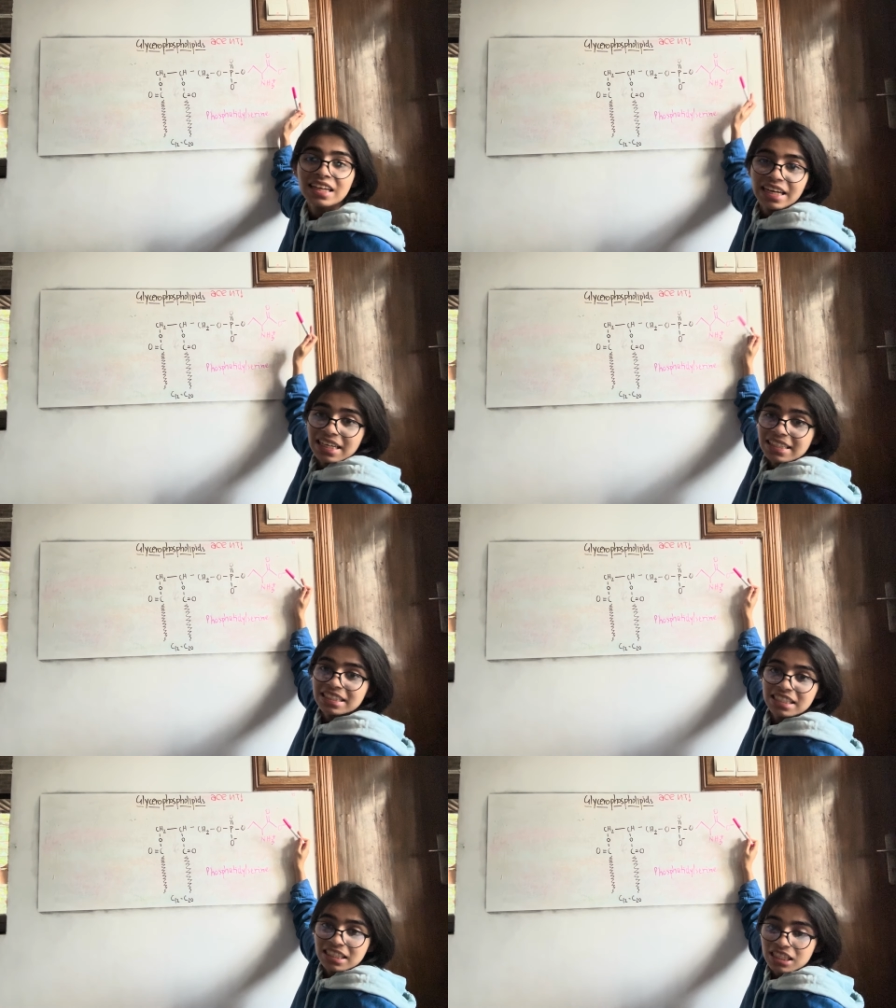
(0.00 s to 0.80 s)

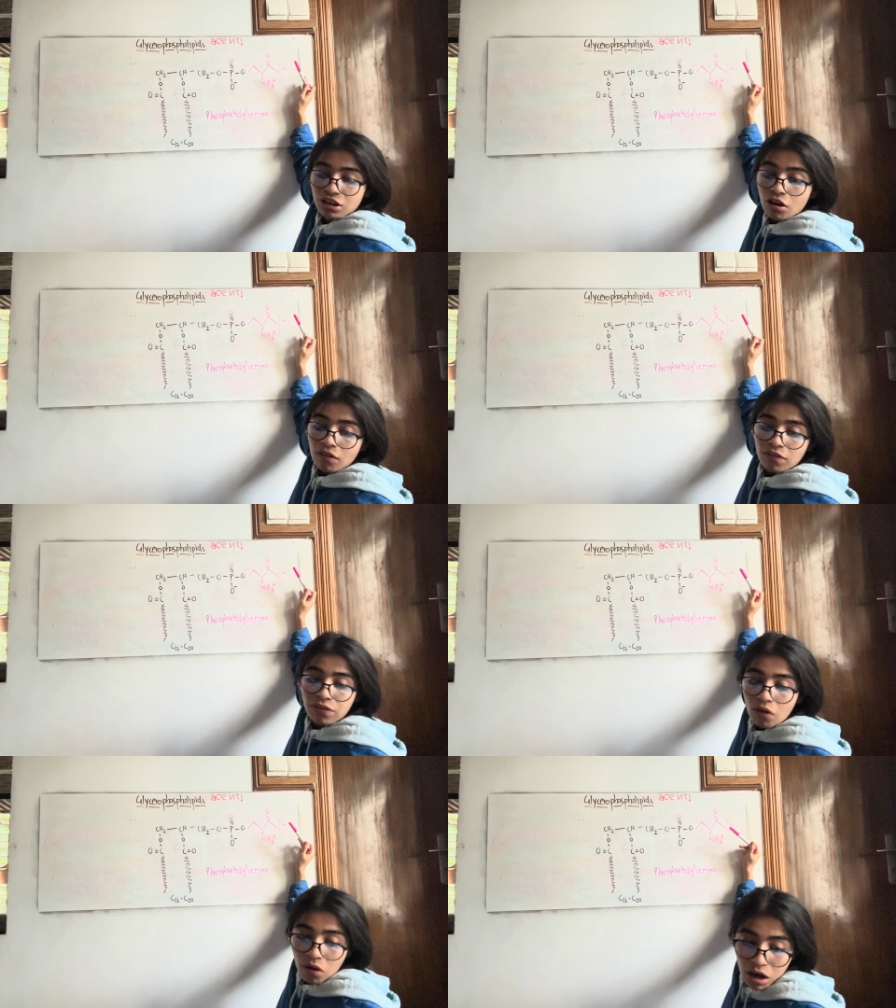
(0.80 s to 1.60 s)
it
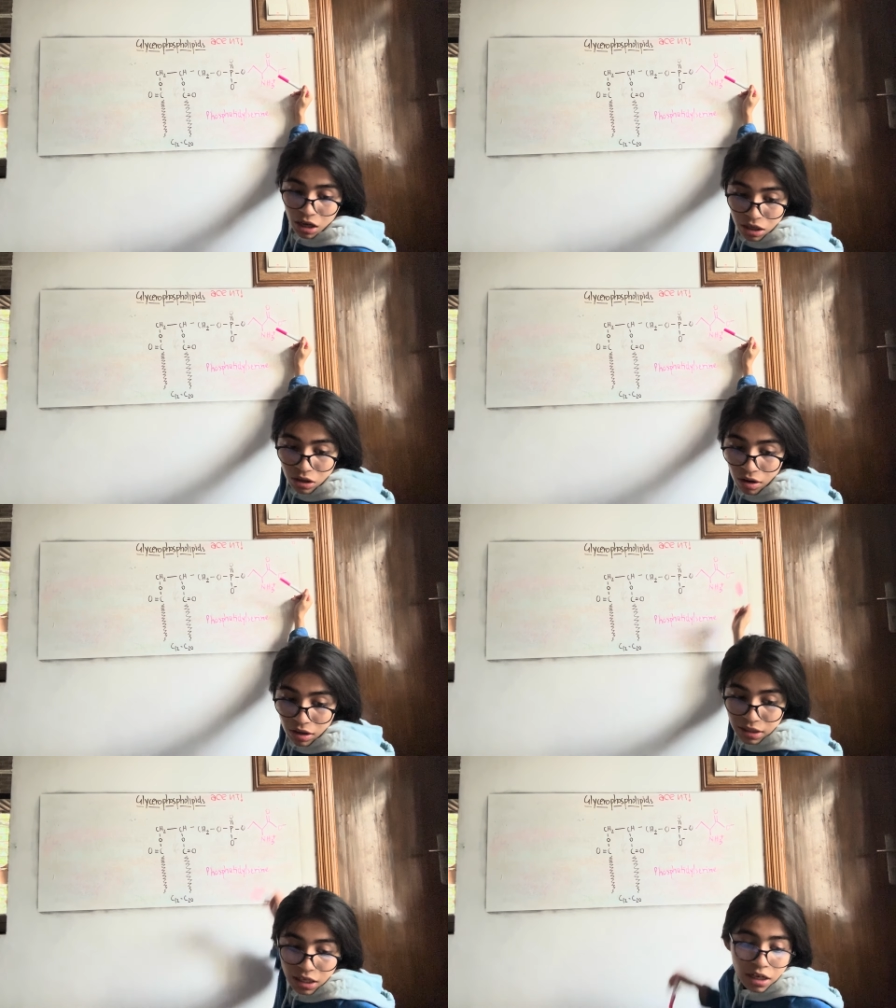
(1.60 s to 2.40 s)
for all
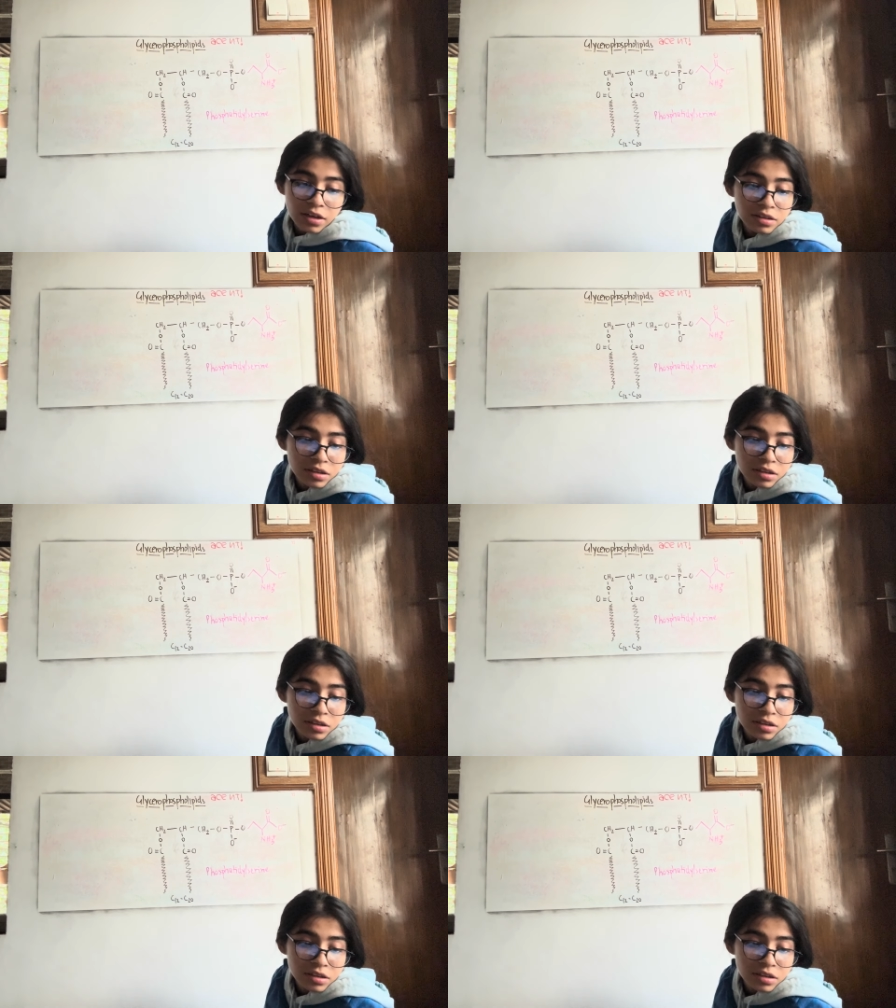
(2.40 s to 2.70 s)
the